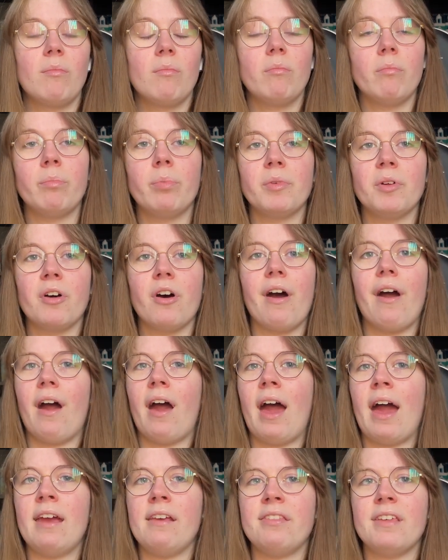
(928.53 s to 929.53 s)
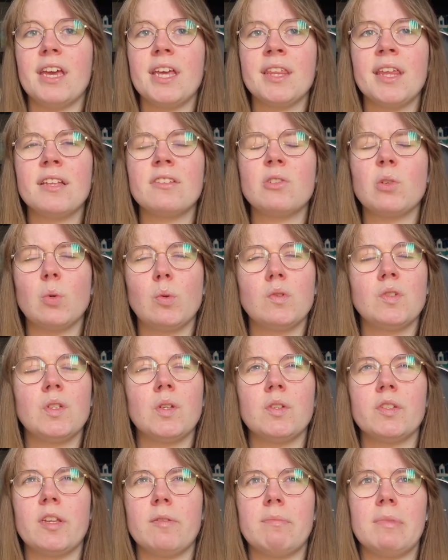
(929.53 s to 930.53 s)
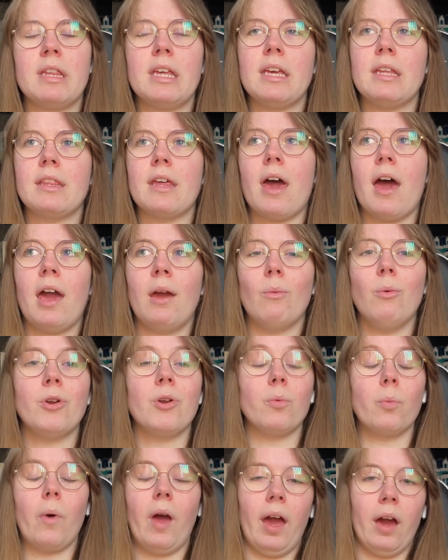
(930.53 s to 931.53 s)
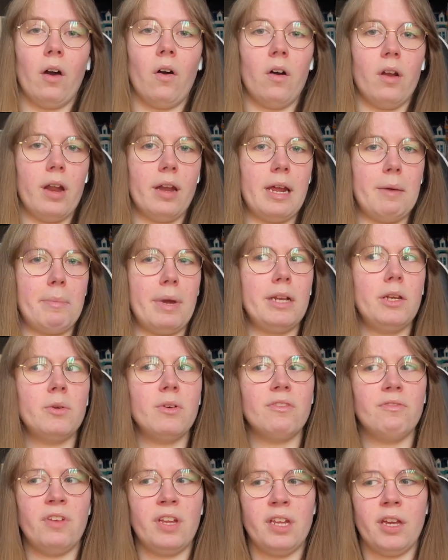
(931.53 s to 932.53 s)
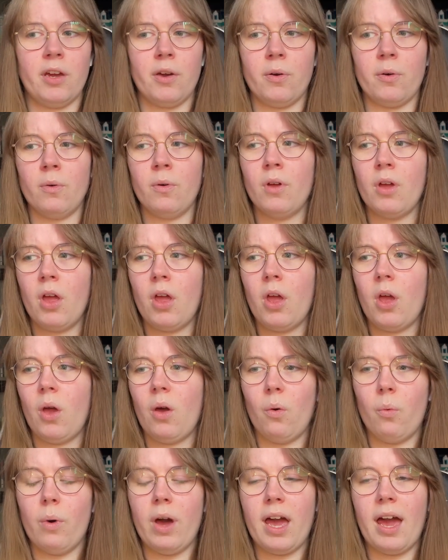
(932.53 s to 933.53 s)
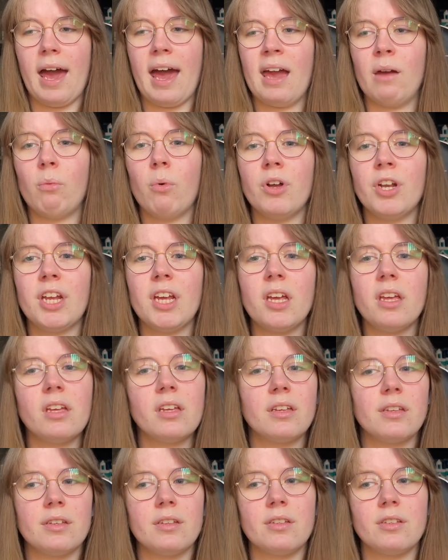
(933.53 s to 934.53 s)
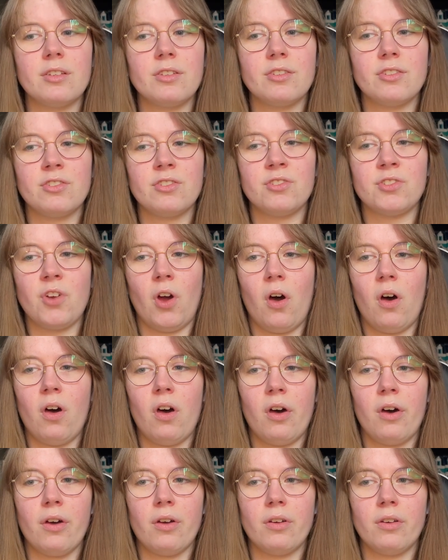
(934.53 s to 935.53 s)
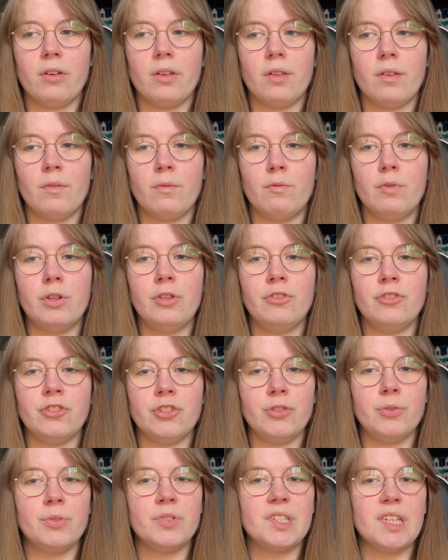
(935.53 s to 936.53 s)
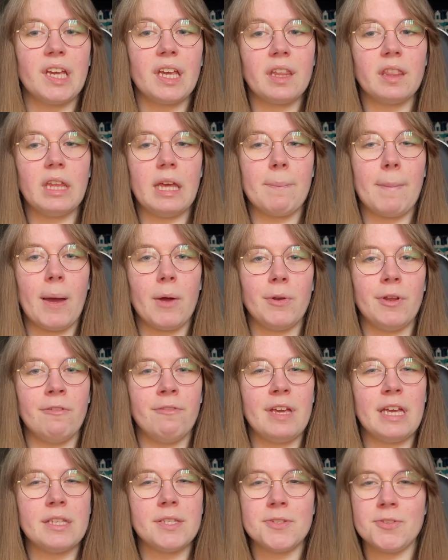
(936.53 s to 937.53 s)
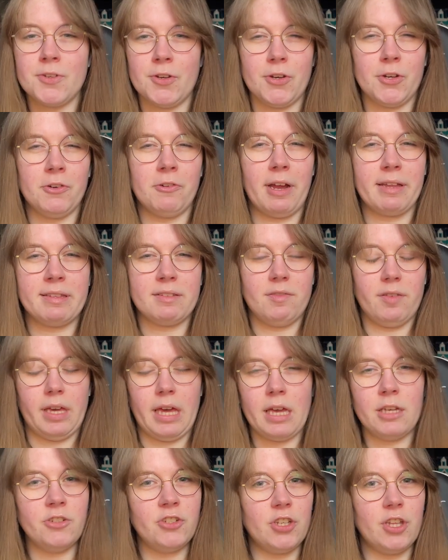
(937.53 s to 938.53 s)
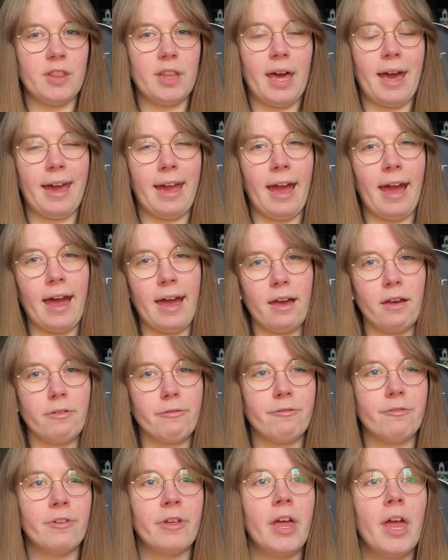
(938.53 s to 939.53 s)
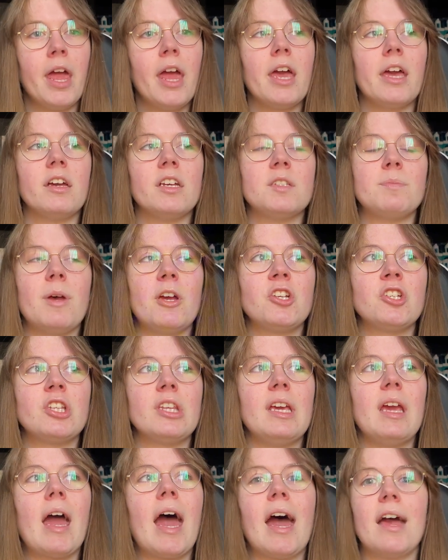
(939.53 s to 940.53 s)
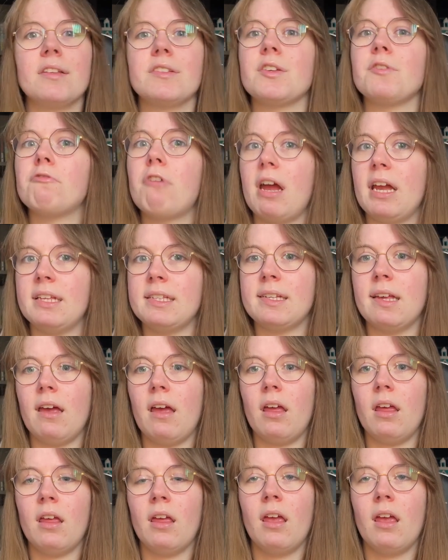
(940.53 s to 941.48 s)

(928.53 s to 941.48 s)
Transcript: But I think that's also something that I want to work on, and I might do a video where I want to start reducing the amount of instant gratification that I have, especially as a writer.